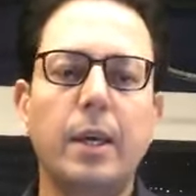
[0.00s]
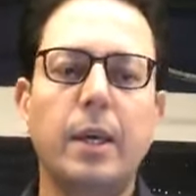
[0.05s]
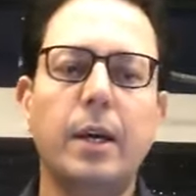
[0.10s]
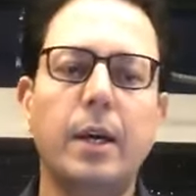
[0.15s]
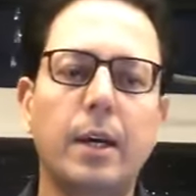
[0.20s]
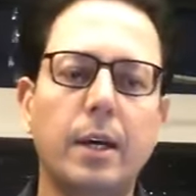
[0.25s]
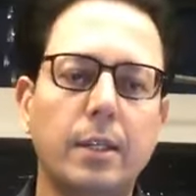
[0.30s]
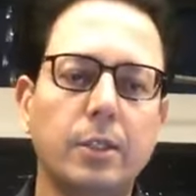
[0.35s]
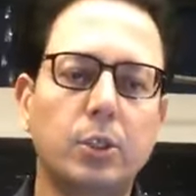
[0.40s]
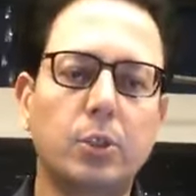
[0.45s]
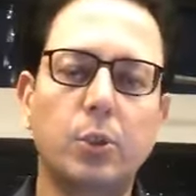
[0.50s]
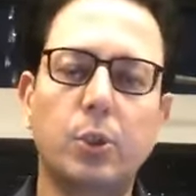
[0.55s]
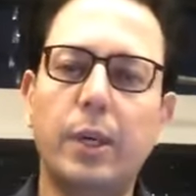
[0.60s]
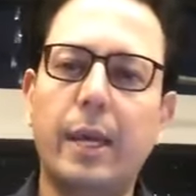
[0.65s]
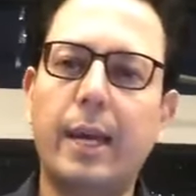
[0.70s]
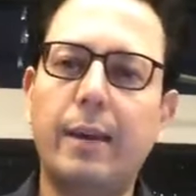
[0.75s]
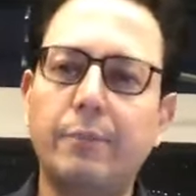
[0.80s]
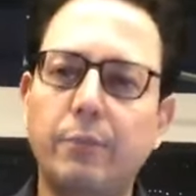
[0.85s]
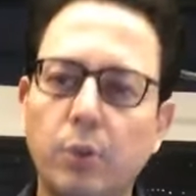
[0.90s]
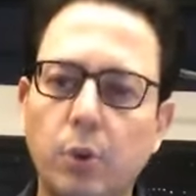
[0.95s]
Uh, so you
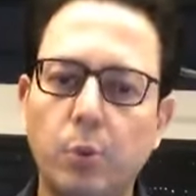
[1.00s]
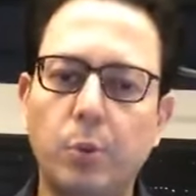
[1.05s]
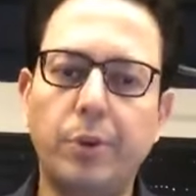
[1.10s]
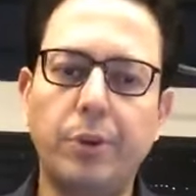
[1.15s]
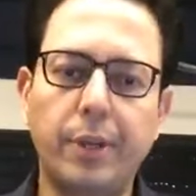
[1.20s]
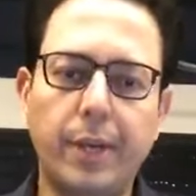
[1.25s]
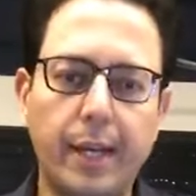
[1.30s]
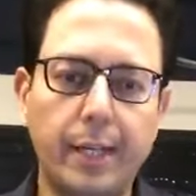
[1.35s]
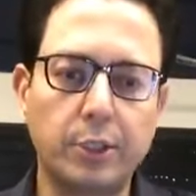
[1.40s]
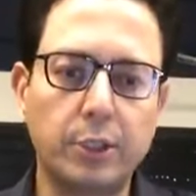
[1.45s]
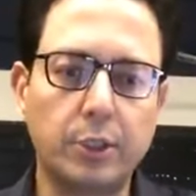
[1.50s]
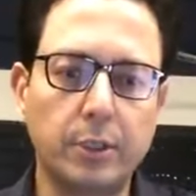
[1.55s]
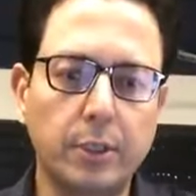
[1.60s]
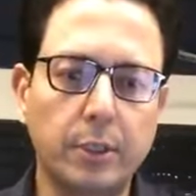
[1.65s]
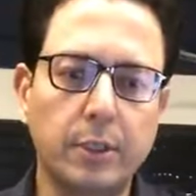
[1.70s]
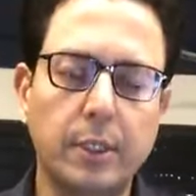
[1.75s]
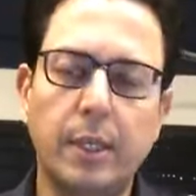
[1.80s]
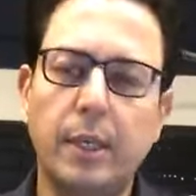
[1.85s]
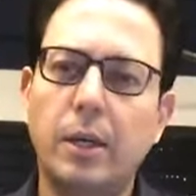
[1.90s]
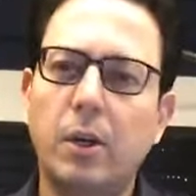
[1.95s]
have
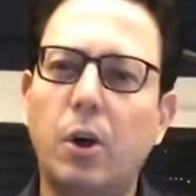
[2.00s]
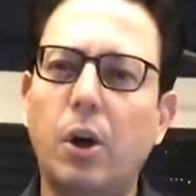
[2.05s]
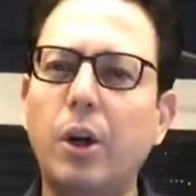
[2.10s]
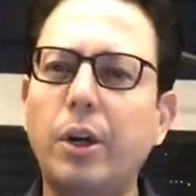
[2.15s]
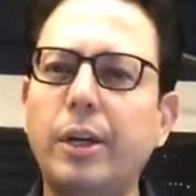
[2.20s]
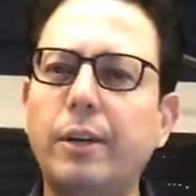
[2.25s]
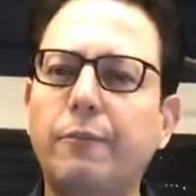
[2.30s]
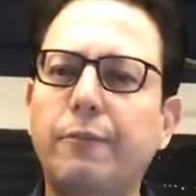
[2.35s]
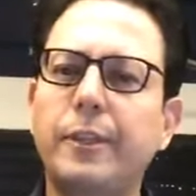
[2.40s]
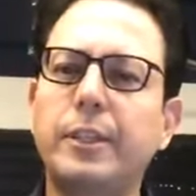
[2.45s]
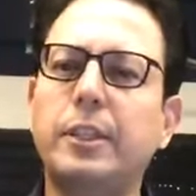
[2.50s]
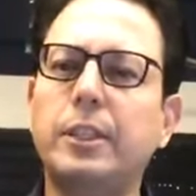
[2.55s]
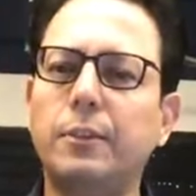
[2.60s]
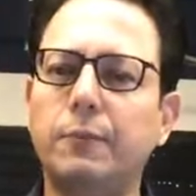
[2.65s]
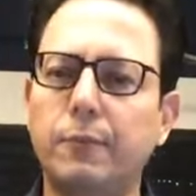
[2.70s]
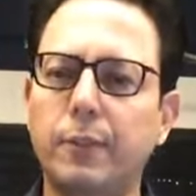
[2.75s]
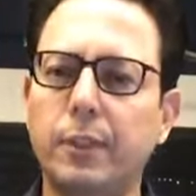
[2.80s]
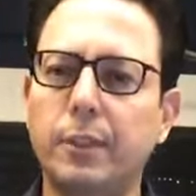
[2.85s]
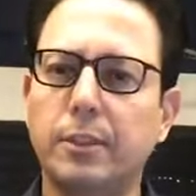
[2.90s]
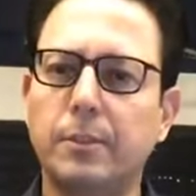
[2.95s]
overreactions or
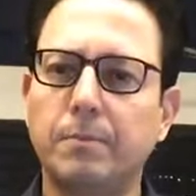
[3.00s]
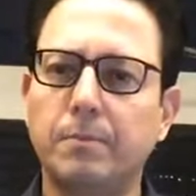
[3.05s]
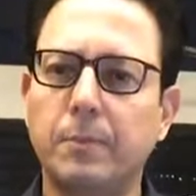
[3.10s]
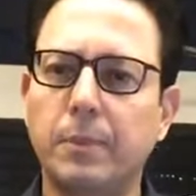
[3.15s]
defensiveness.